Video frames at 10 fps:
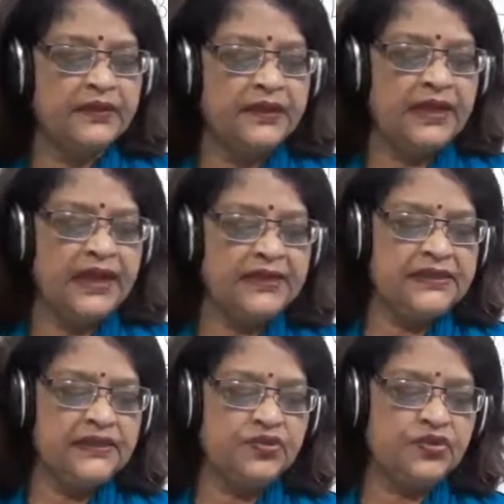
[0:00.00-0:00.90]
I
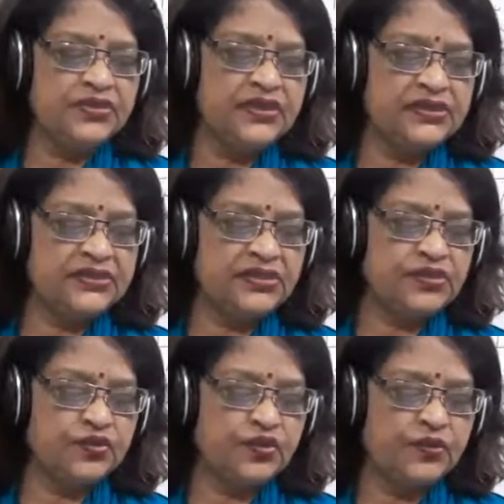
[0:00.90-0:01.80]
think good sense is
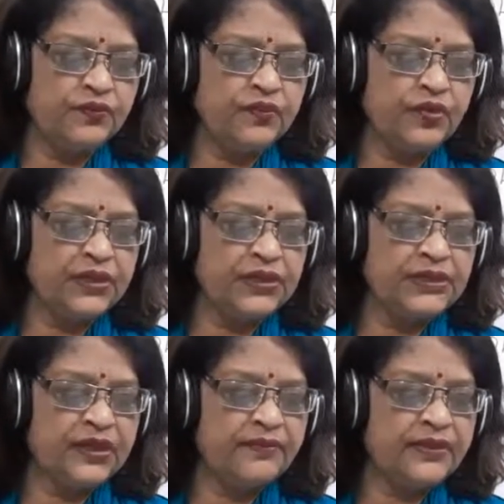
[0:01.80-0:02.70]
shown more in
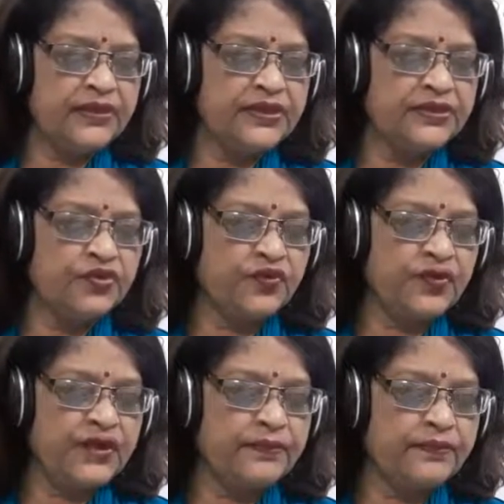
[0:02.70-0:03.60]
the ability to
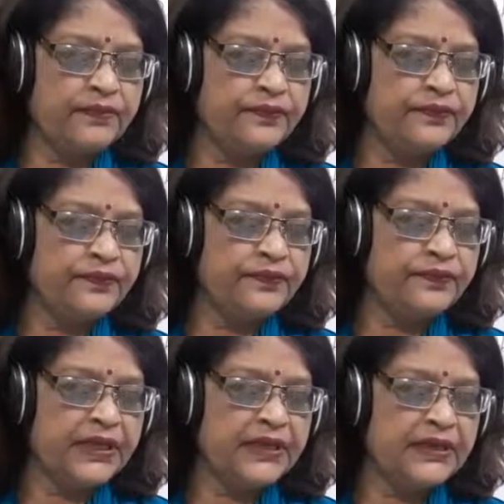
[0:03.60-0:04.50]
avoid
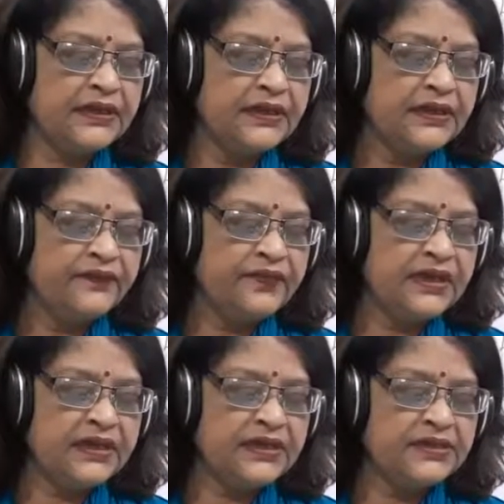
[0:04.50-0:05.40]
pain
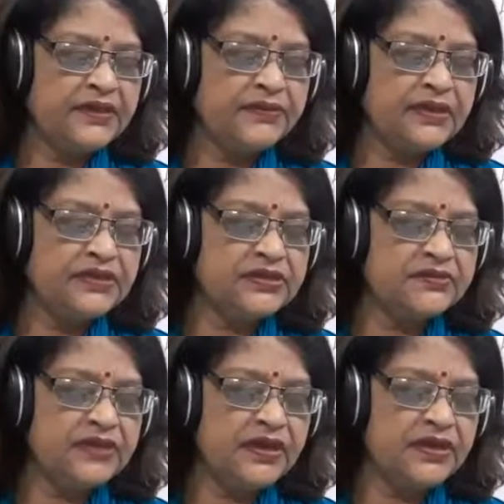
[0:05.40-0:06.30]
than in the
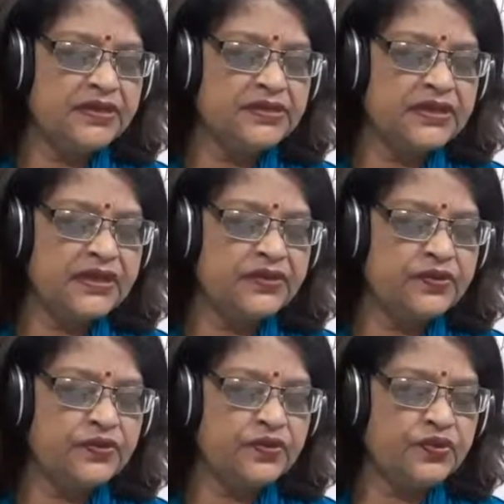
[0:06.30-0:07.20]
mere desire
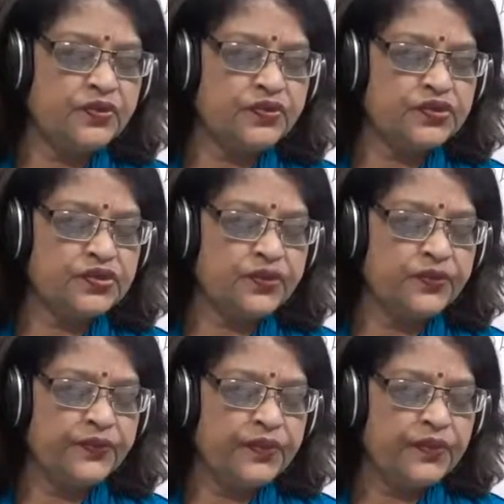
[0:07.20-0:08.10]
to do so.
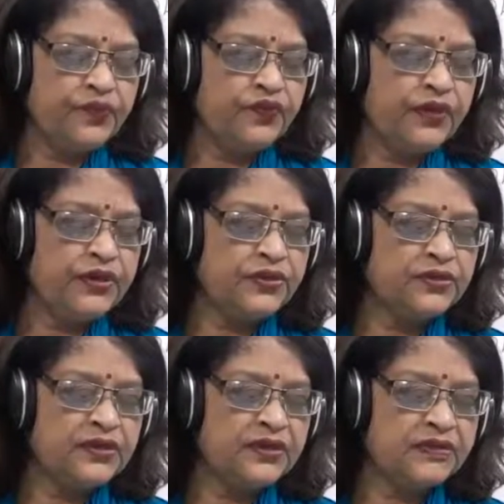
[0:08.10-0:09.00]
What do you
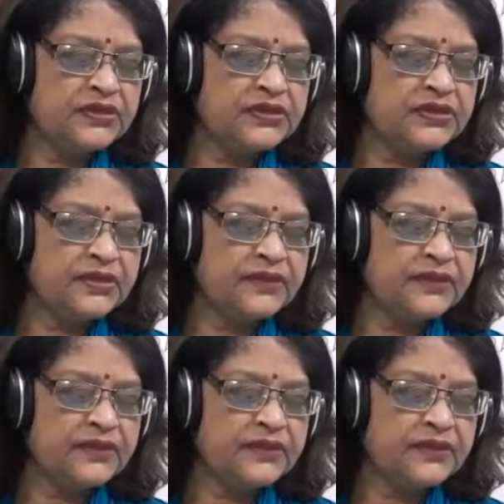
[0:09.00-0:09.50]
think, Mr.